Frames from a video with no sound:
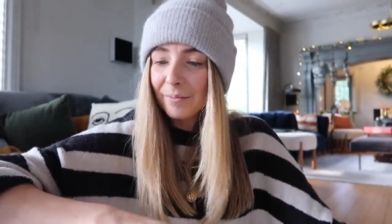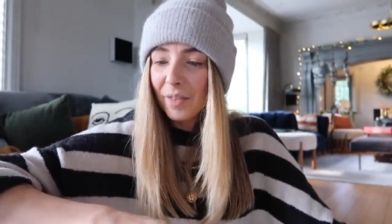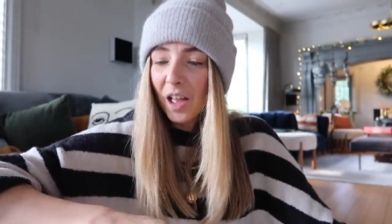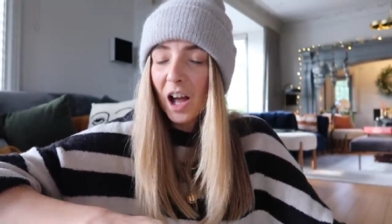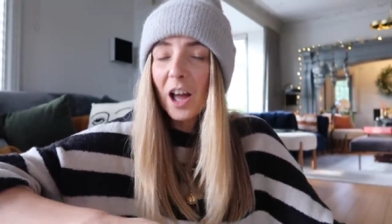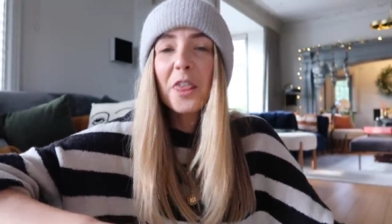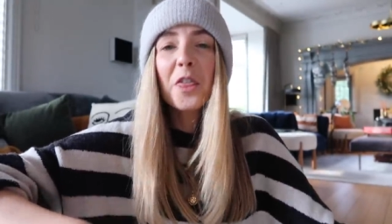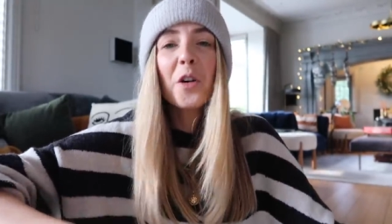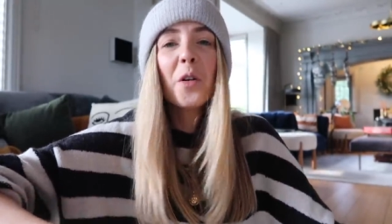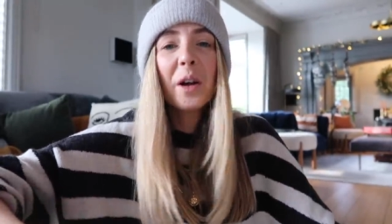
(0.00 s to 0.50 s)

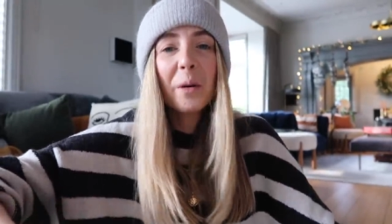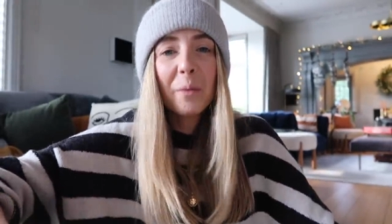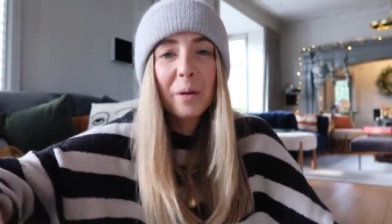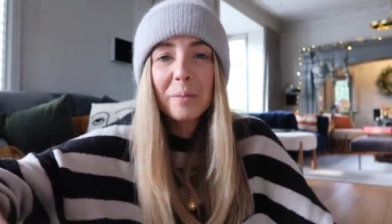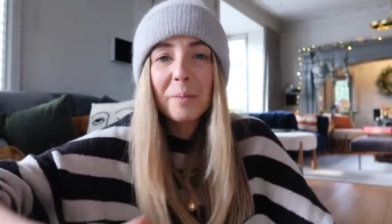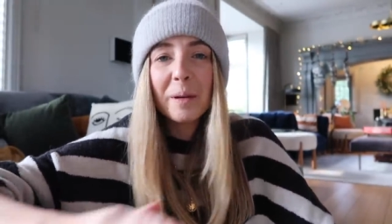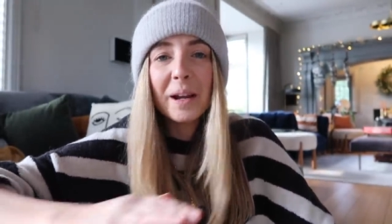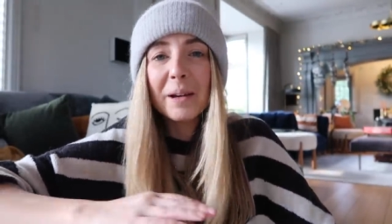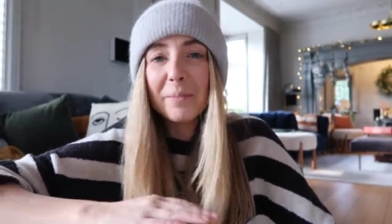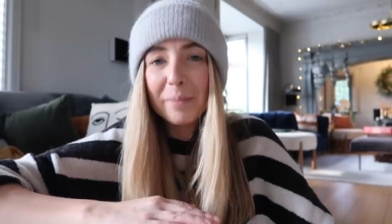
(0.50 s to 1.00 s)
I thought it would
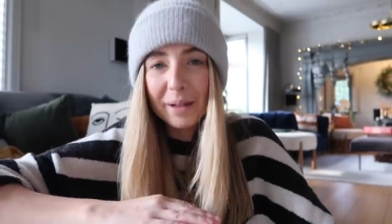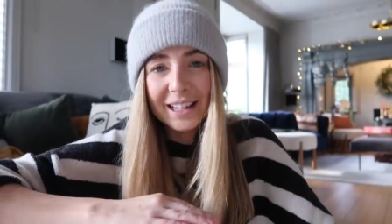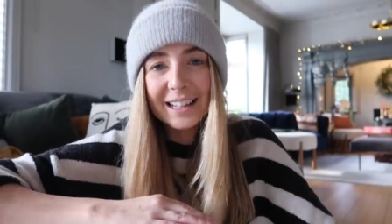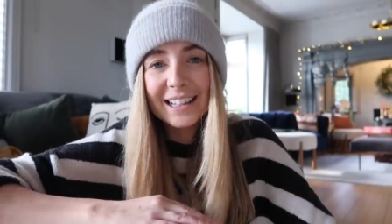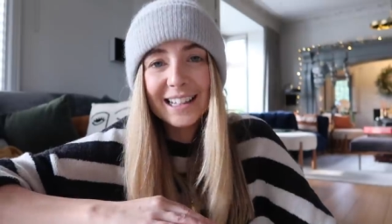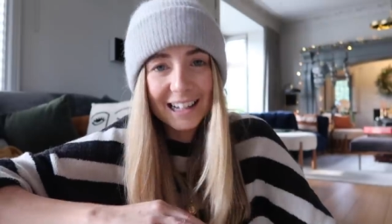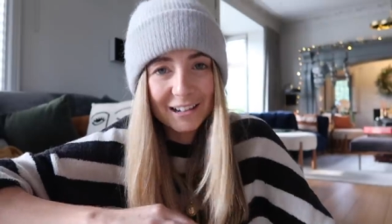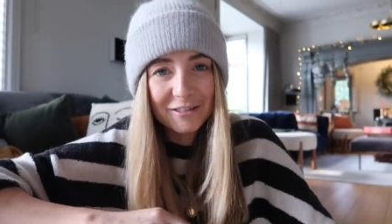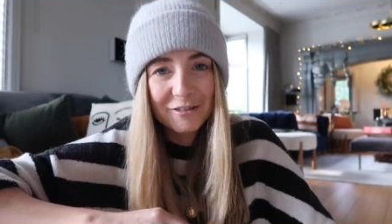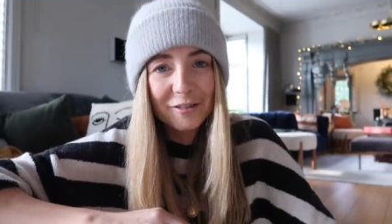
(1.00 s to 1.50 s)
be a bit
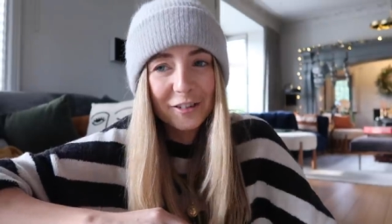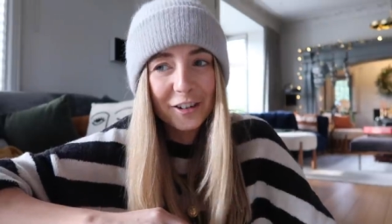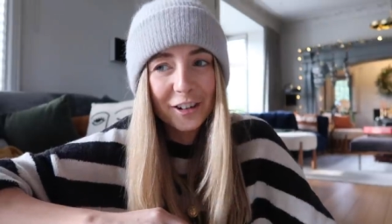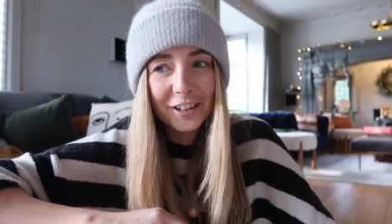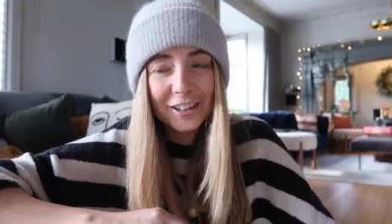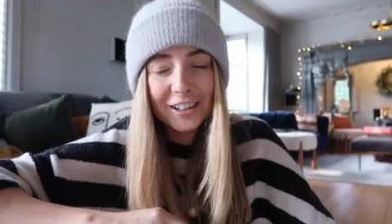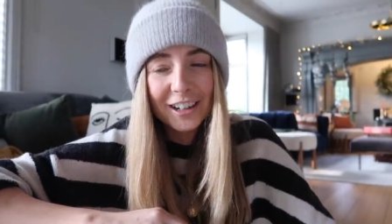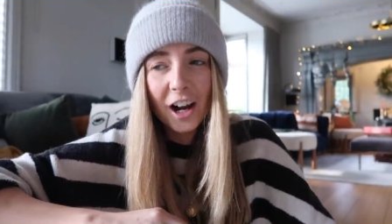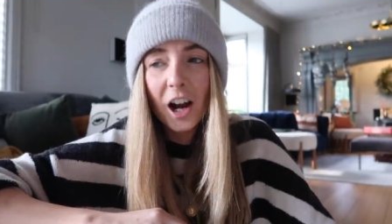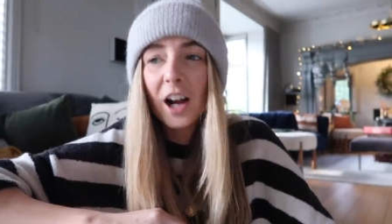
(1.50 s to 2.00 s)

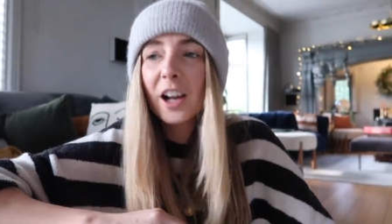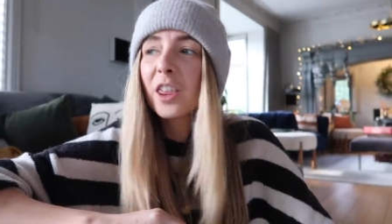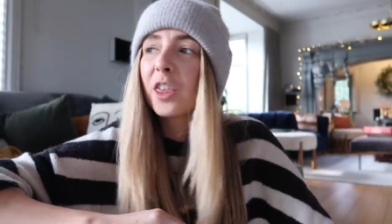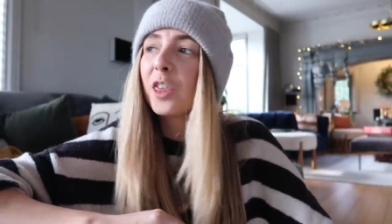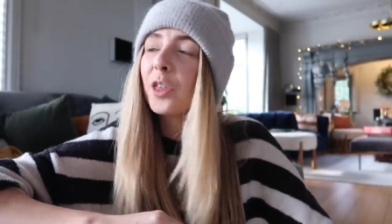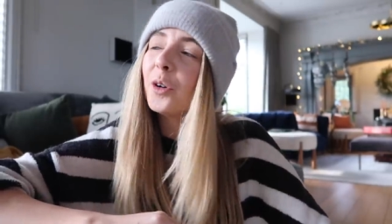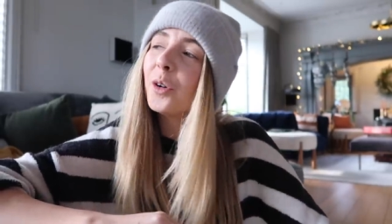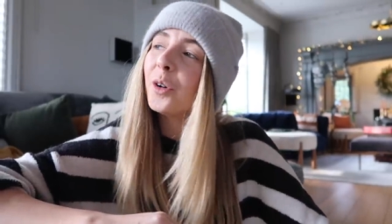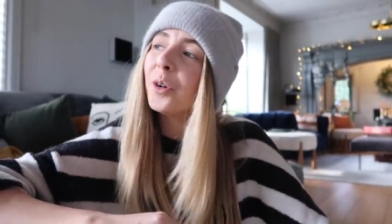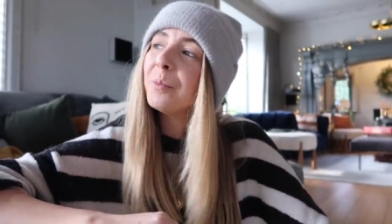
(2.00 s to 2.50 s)
different. I
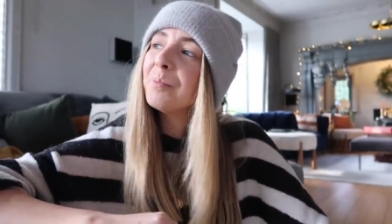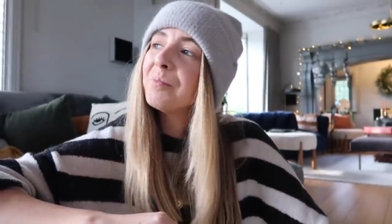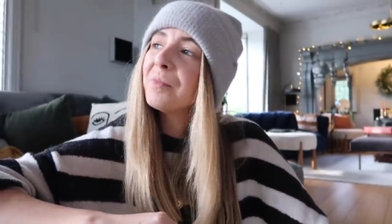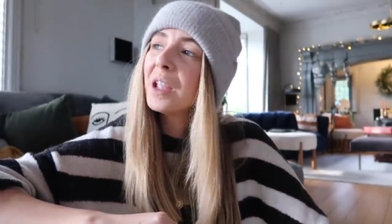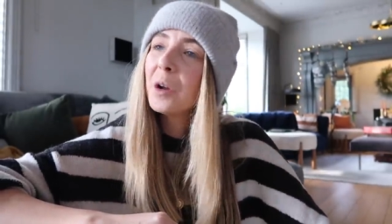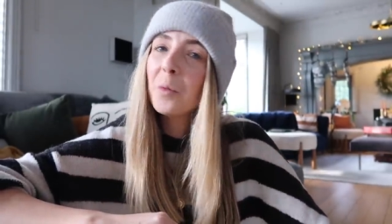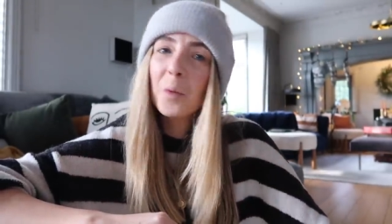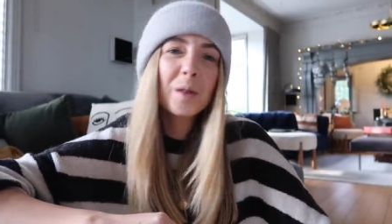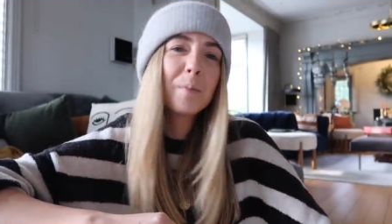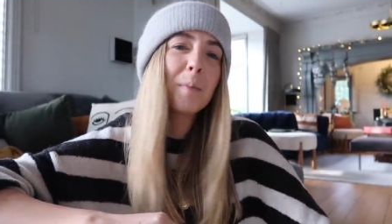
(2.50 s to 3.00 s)
thought
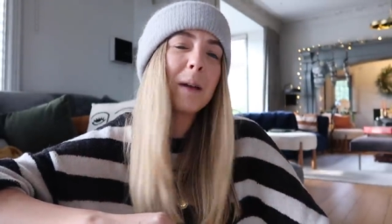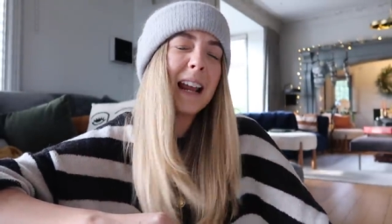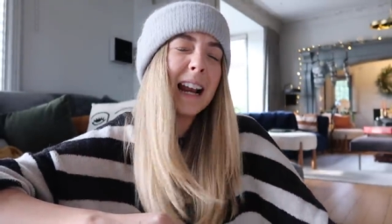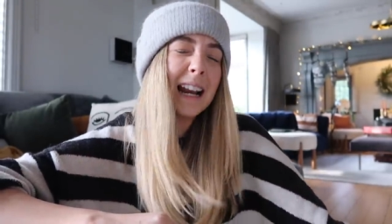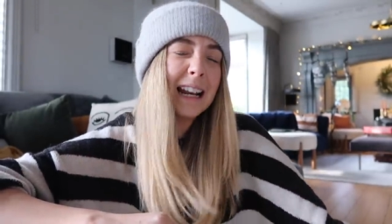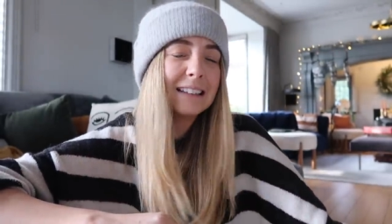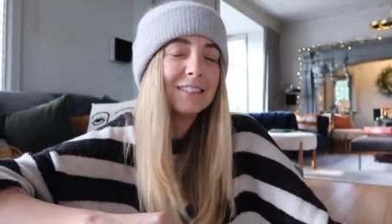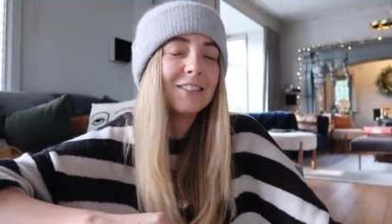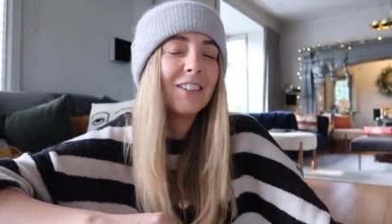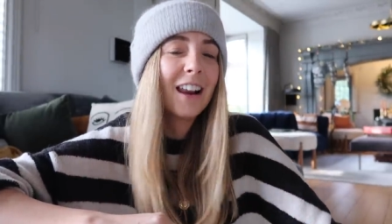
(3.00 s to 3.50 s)
it would be a
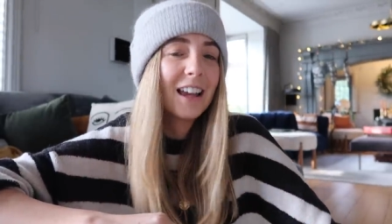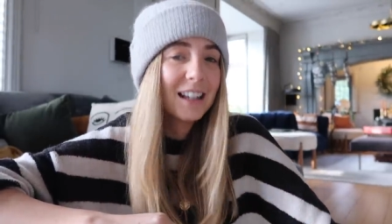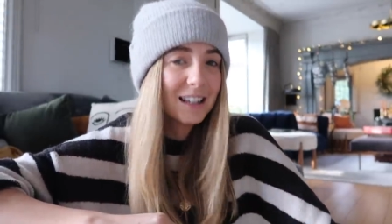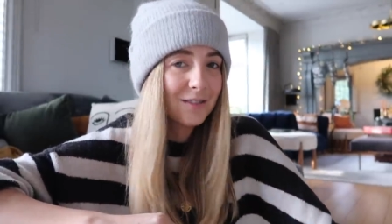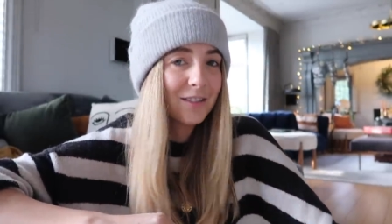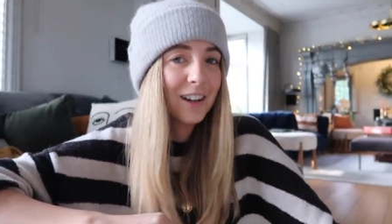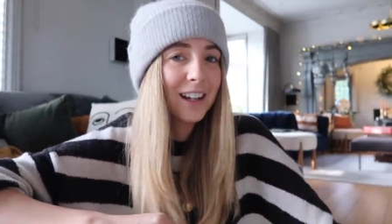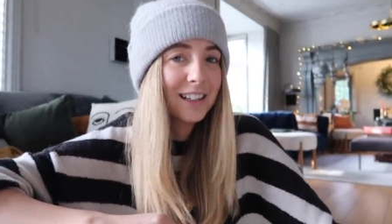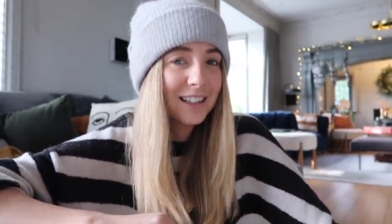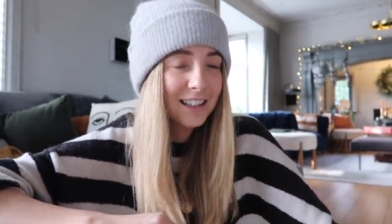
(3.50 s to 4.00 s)
little less
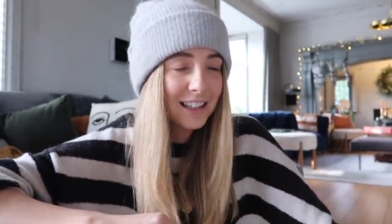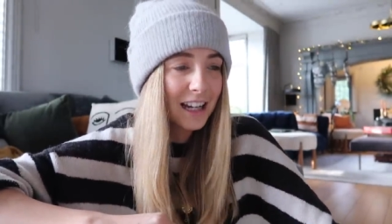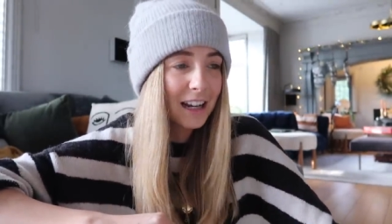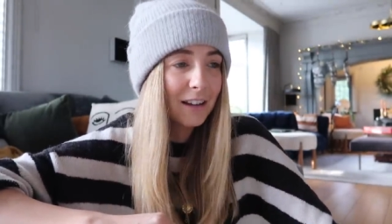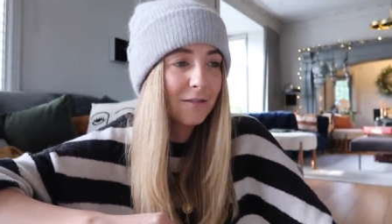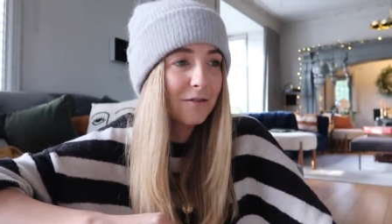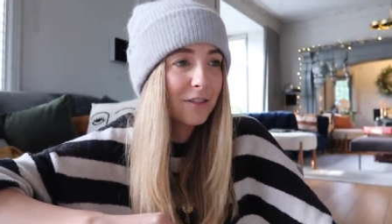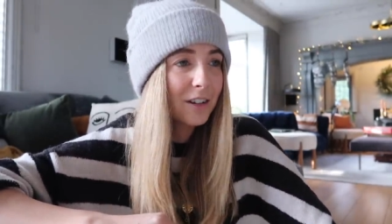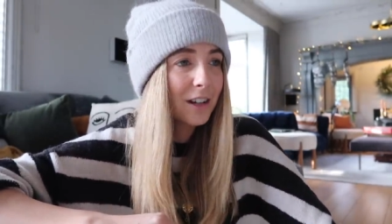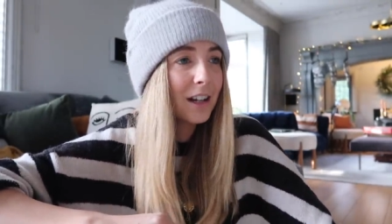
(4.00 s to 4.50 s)

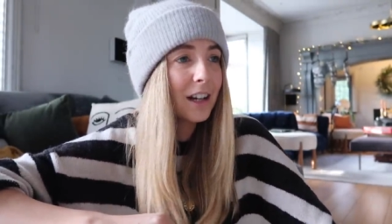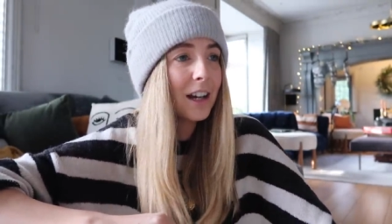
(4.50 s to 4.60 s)
festive.